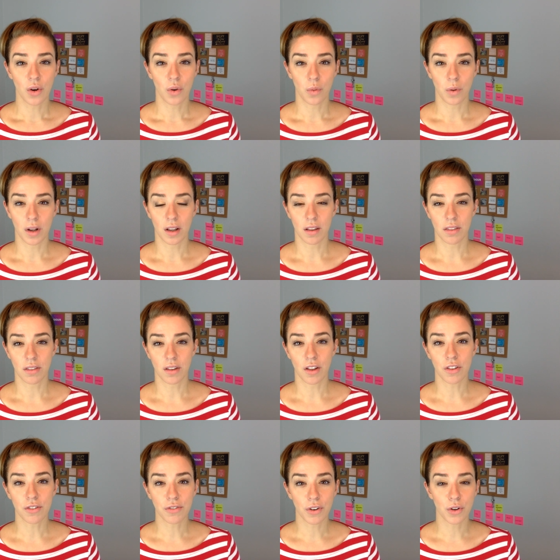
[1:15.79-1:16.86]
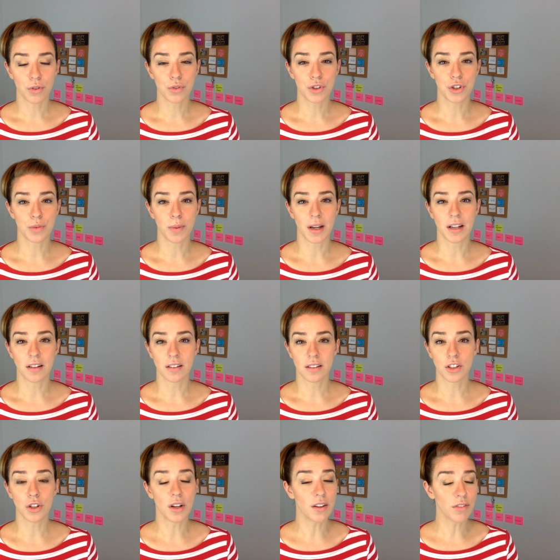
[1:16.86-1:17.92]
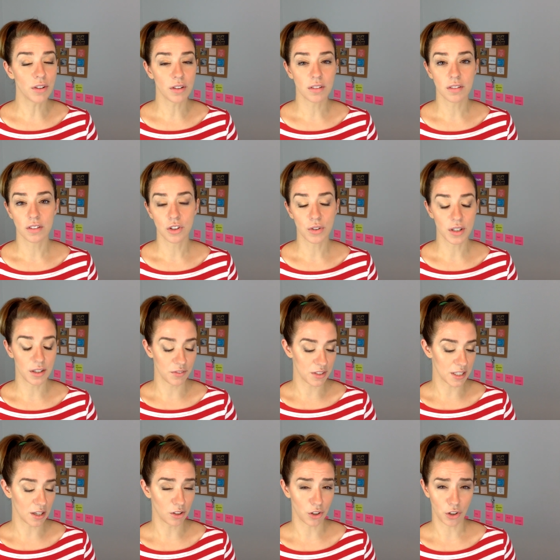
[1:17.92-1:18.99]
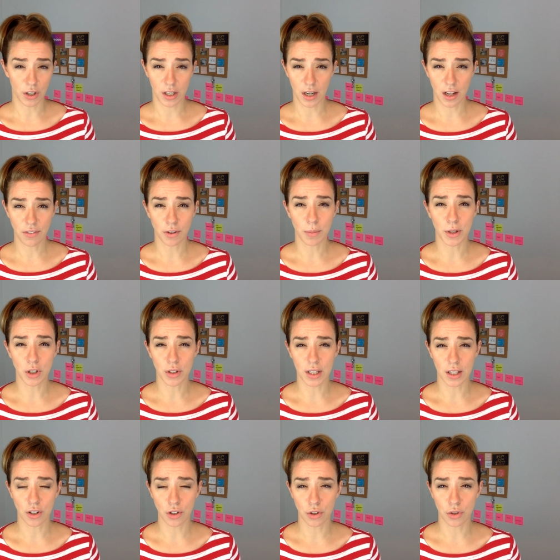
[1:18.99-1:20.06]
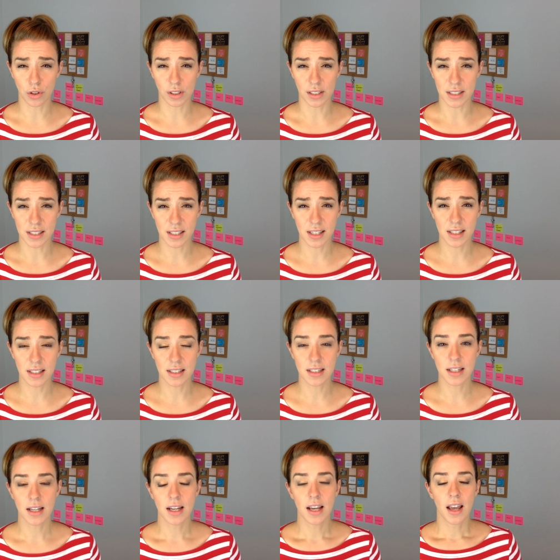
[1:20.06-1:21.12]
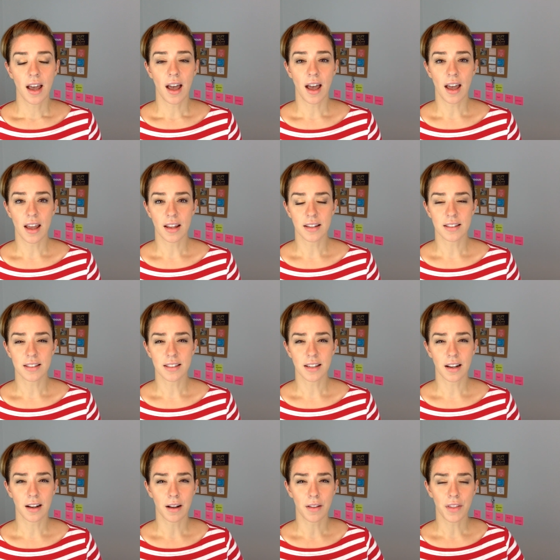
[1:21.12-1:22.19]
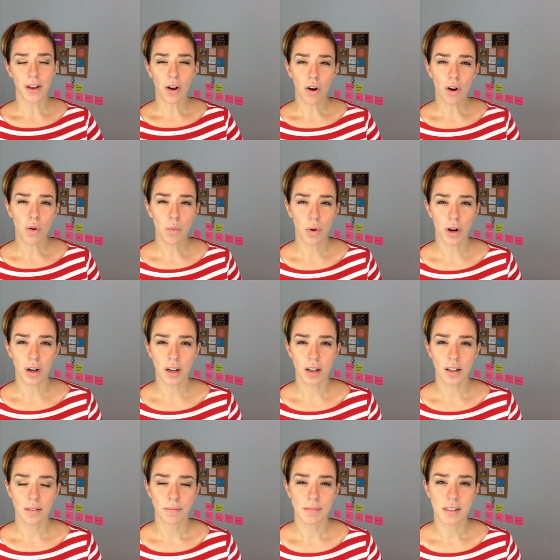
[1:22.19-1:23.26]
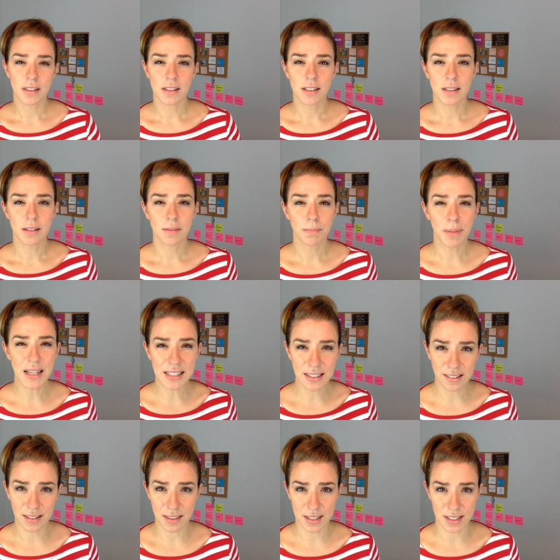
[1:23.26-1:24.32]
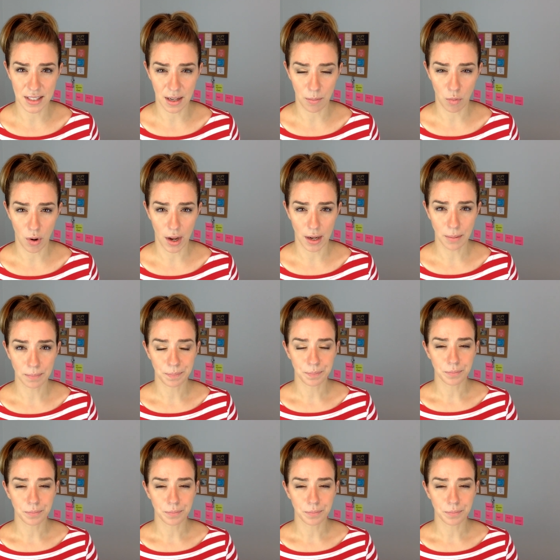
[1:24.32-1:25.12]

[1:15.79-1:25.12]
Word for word: With other phones, you might you even you can even download on an iPhone, but you can get Google Assist, and uh, they all work basically the same way.